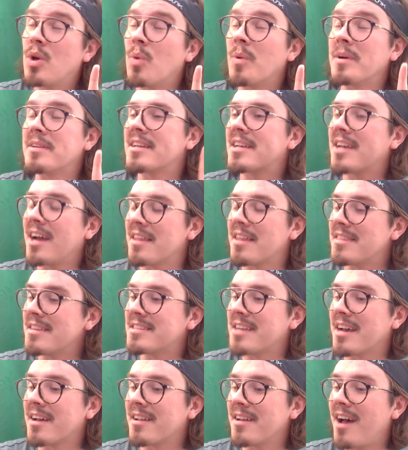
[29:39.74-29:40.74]
going to cut
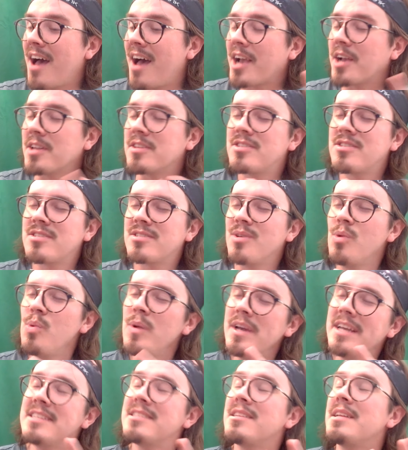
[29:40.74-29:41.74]
this out. I could
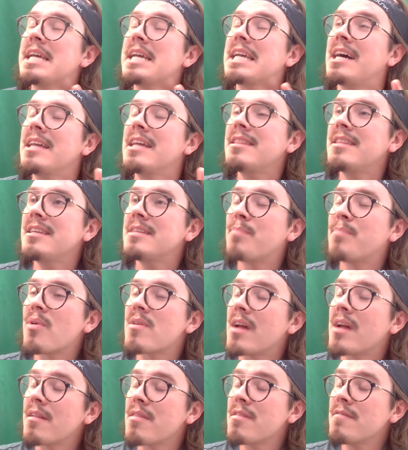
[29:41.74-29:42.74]
so easily cut this
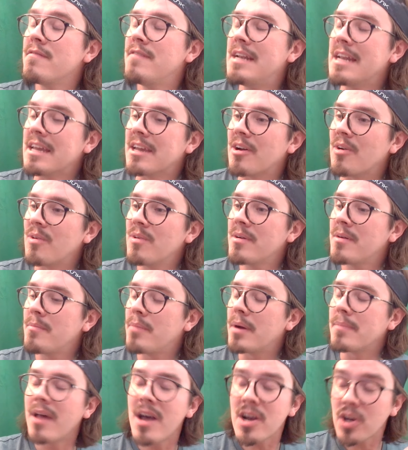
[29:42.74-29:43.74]
part out of the video,
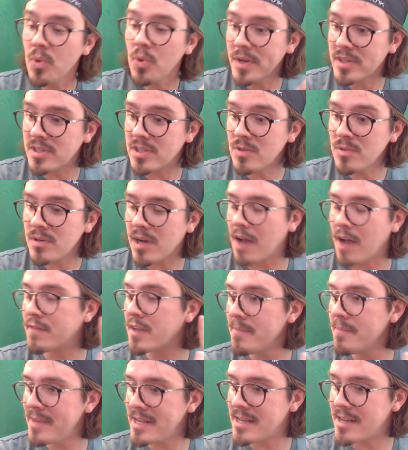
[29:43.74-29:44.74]
but I'm not going to.
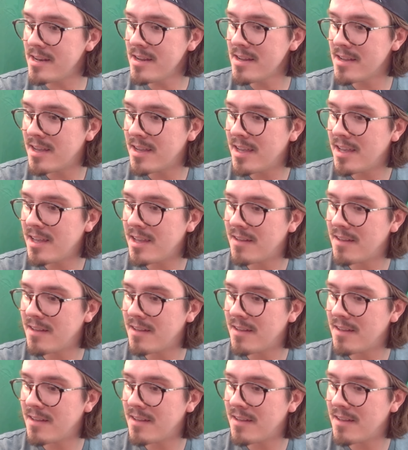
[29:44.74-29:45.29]
I've committed.